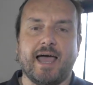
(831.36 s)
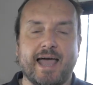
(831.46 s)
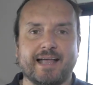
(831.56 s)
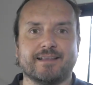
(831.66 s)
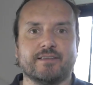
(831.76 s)

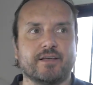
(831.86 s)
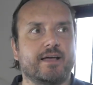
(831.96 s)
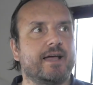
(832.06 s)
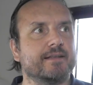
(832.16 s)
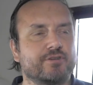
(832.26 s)
And
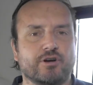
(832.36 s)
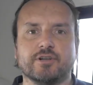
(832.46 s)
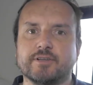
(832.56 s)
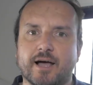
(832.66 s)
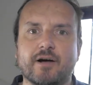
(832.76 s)
it
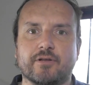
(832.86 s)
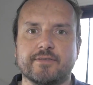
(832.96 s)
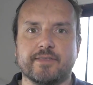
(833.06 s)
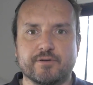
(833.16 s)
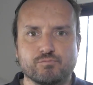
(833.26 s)
turned out
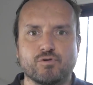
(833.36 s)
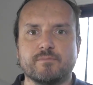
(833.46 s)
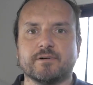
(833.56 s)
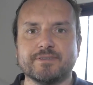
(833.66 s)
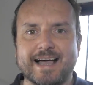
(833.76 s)
that the
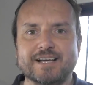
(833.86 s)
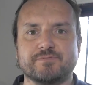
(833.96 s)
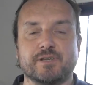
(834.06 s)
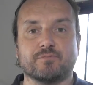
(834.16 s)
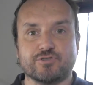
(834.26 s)
womb of
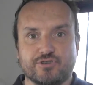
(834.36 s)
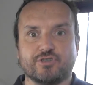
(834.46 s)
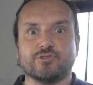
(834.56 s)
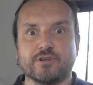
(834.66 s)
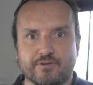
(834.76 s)
Lakshmi was the
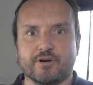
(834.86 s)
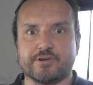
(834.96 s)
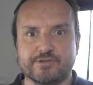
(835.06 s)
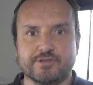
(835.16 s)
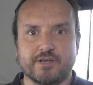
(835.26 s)

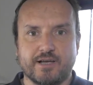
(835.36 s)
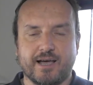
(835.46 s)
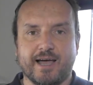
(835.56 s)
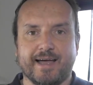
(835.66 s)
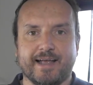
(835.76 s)
universe.
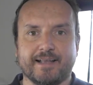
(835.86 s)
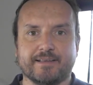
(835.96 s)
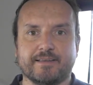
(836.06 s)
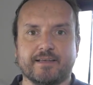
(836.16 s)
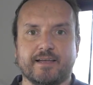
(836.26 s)

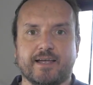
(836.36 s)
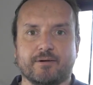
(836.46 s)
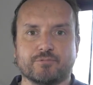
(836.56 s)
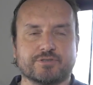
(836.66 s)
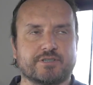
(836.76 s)
And
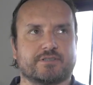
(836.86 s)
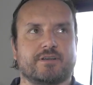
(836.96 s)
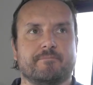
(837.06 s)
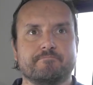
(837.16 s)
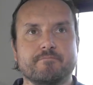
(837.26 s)
it was this
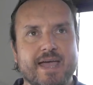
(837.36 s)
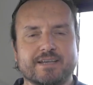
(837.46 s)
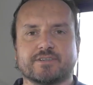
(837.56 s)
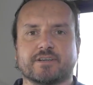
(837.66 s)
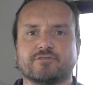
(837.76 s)

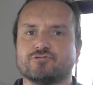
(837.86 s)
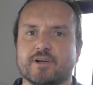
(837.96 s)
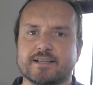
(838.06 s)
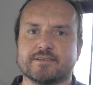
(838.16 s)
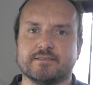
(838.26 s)
amazing
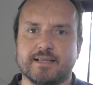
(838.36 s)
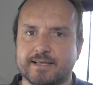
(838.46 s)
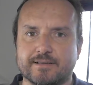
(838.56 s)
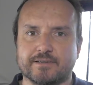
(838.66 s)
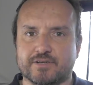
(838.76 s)

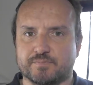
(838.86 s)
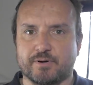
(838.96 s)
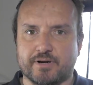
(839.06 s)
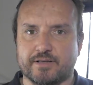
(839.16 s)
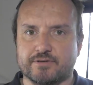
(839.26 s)
transcendental
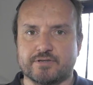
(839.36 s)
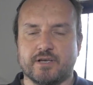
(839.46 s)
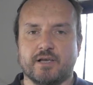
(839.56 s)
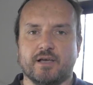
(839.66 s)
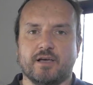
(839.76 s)
experience
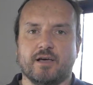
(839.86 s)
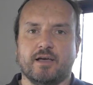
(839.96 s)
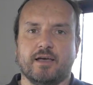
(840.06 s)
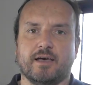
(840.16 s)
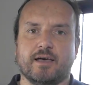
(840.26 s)

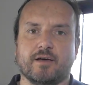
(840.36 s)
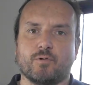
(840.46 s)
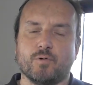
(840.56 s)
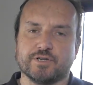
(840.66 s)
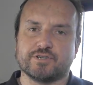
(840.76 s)

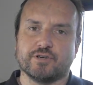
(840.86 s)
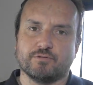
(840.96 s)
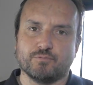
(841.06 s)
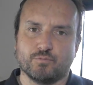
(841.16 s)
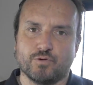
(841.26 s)
which
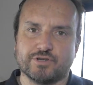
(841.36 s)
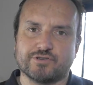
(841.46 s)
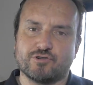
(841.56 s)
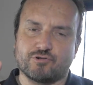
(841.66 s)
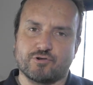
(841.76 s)
was
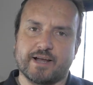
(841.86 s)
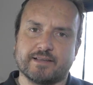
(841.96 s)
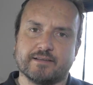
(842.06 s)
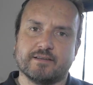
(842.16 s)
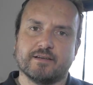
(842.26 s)

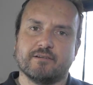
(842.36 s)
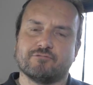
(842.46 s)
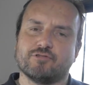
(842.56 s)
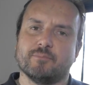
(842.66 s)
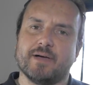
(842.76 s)
created
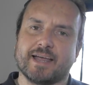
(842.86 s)
from